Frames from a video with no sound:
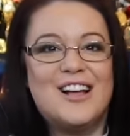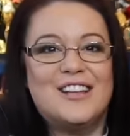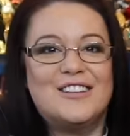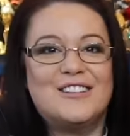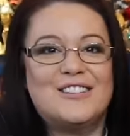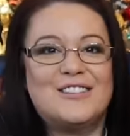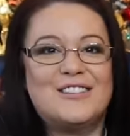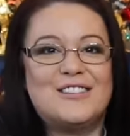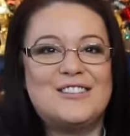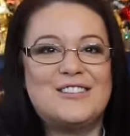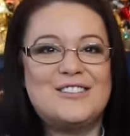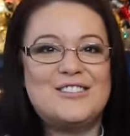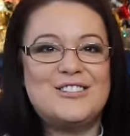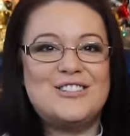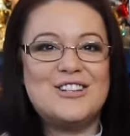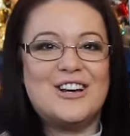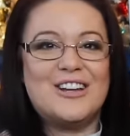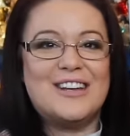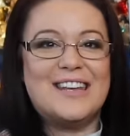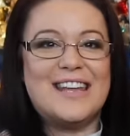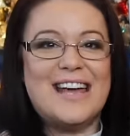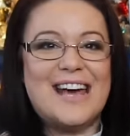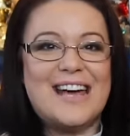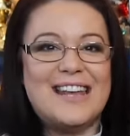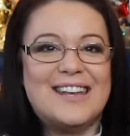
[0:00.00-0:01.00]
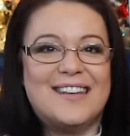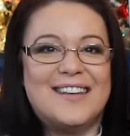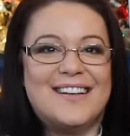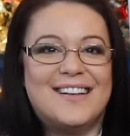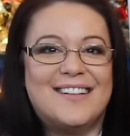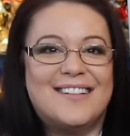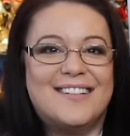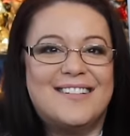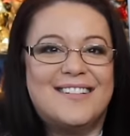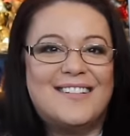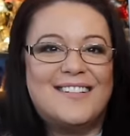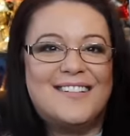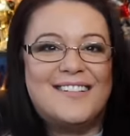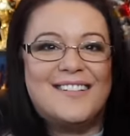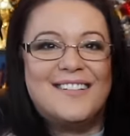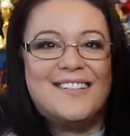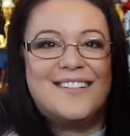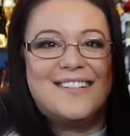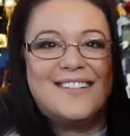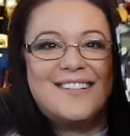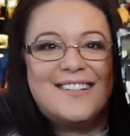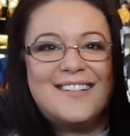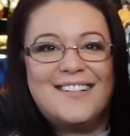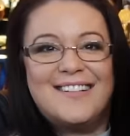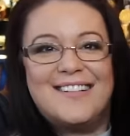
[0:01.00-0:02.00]
stunning.
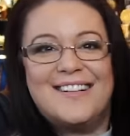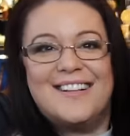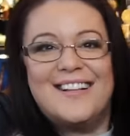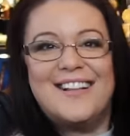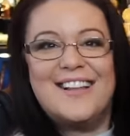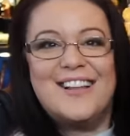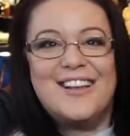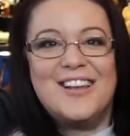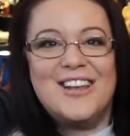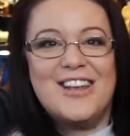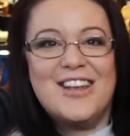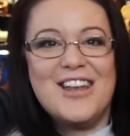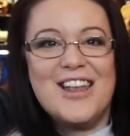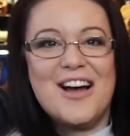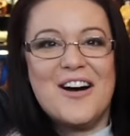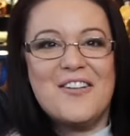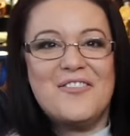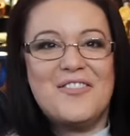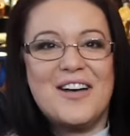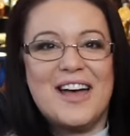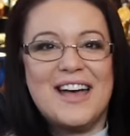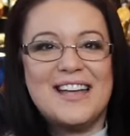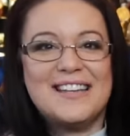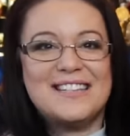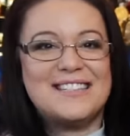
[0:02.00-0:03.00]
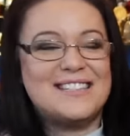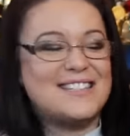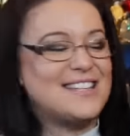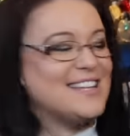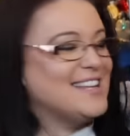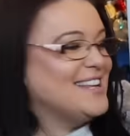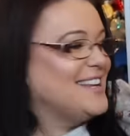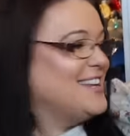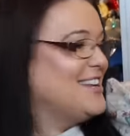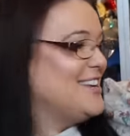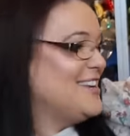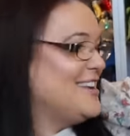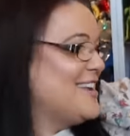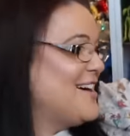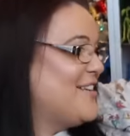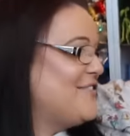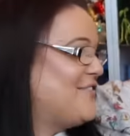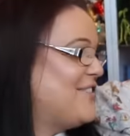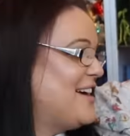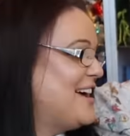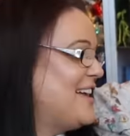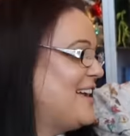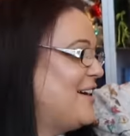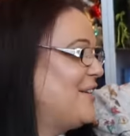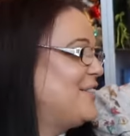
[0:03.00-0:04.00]
Love it
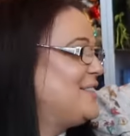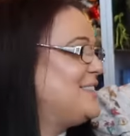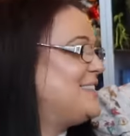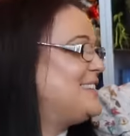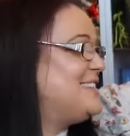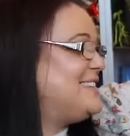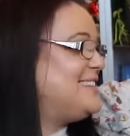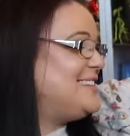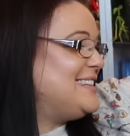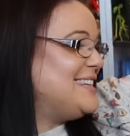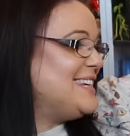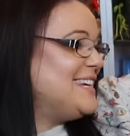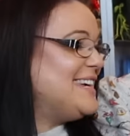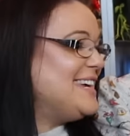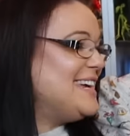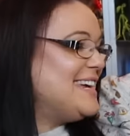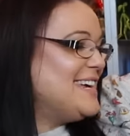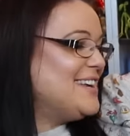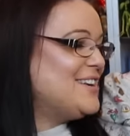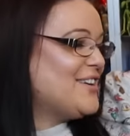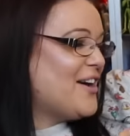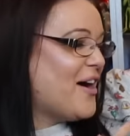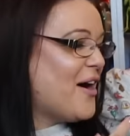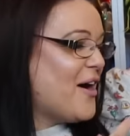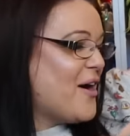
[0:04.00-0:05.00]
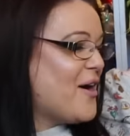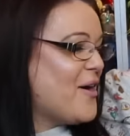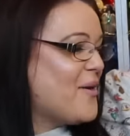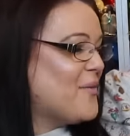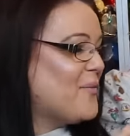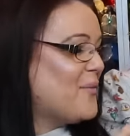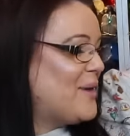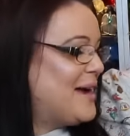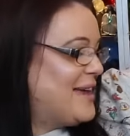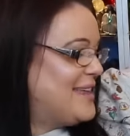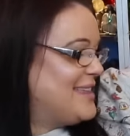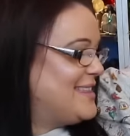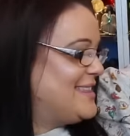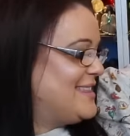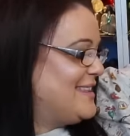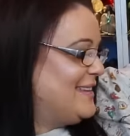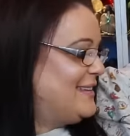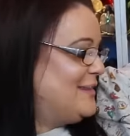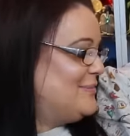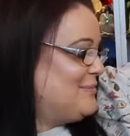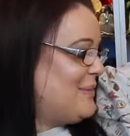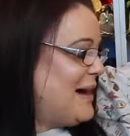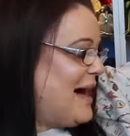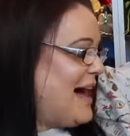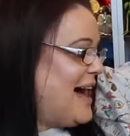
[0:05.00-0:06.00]
Love it. I've seen her with
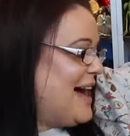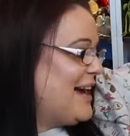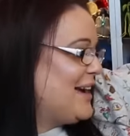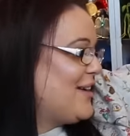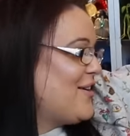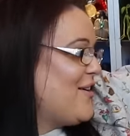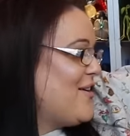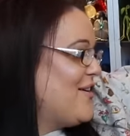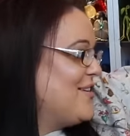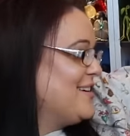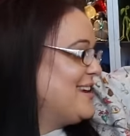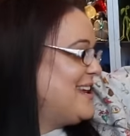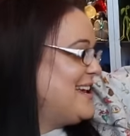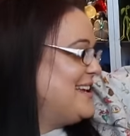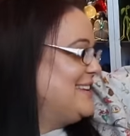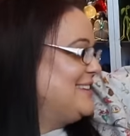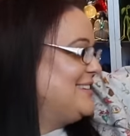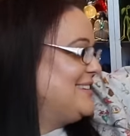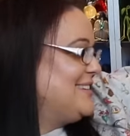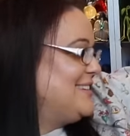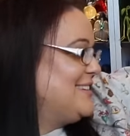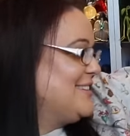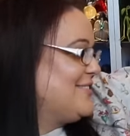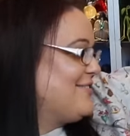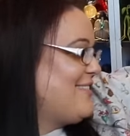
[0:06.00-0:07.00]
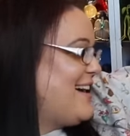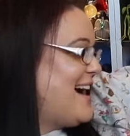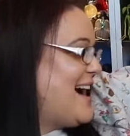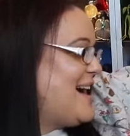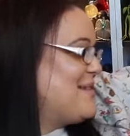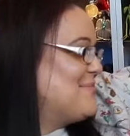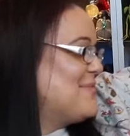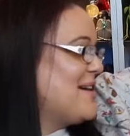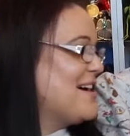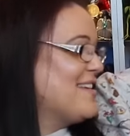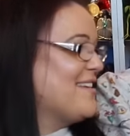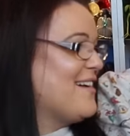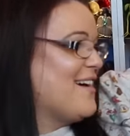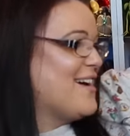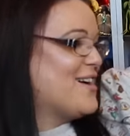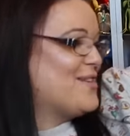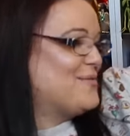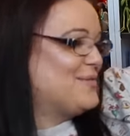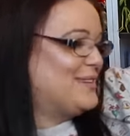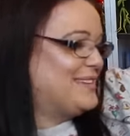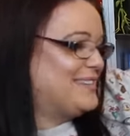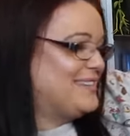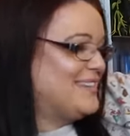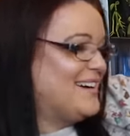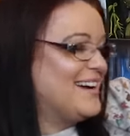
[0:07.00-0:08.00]
this bag on Instagram and
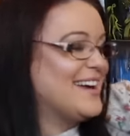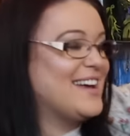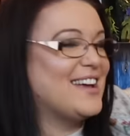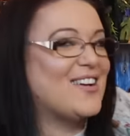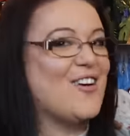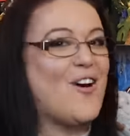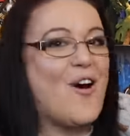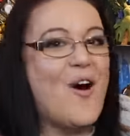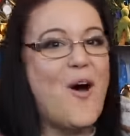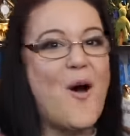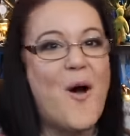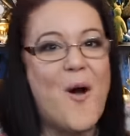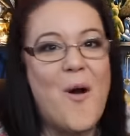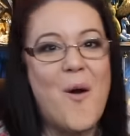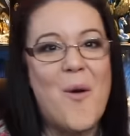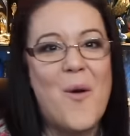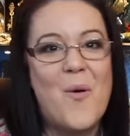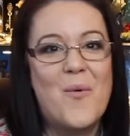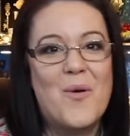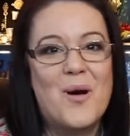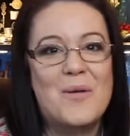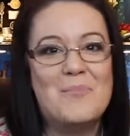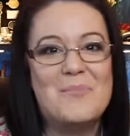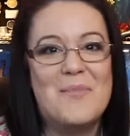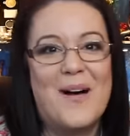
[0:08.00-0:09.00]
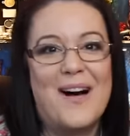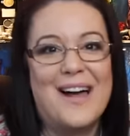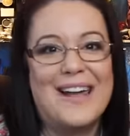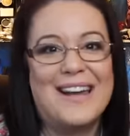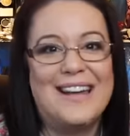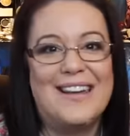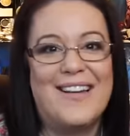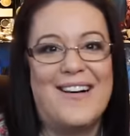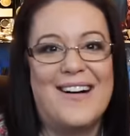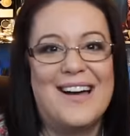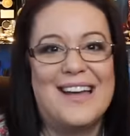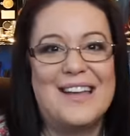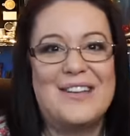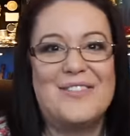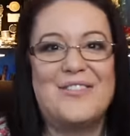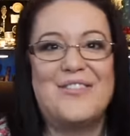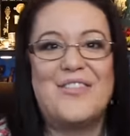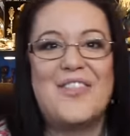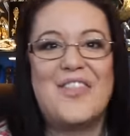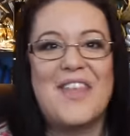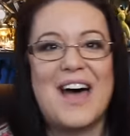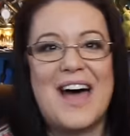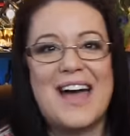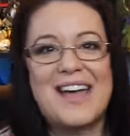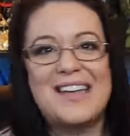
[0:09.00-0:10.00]
I was like, oh my
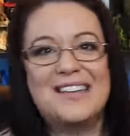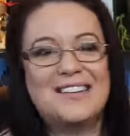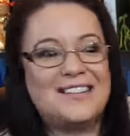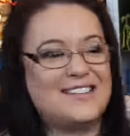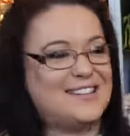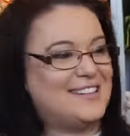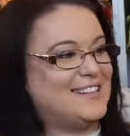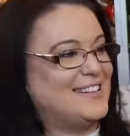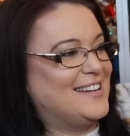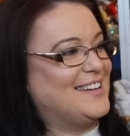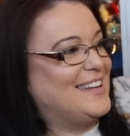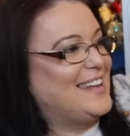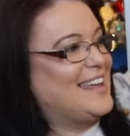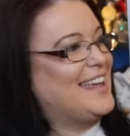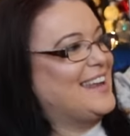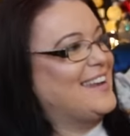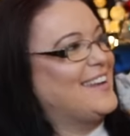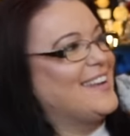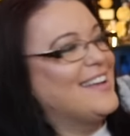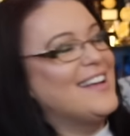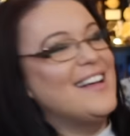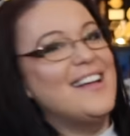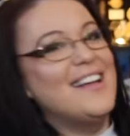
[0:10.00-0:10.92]
life, that is stunning.